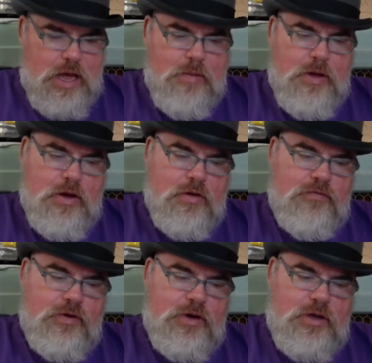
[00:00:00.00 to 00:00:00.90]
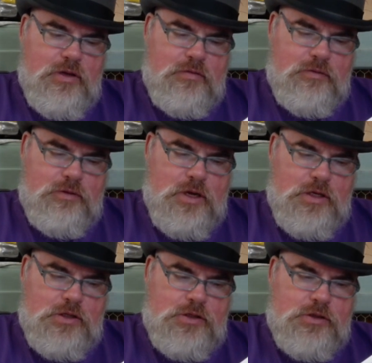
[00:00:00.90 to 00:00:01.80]
I'm hungry for
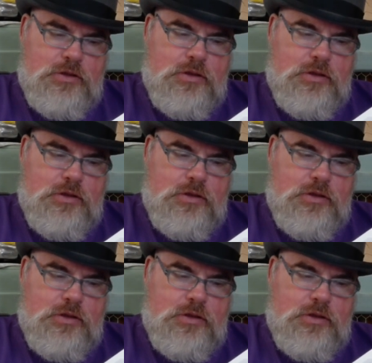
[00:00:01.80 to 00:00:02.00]
lunch.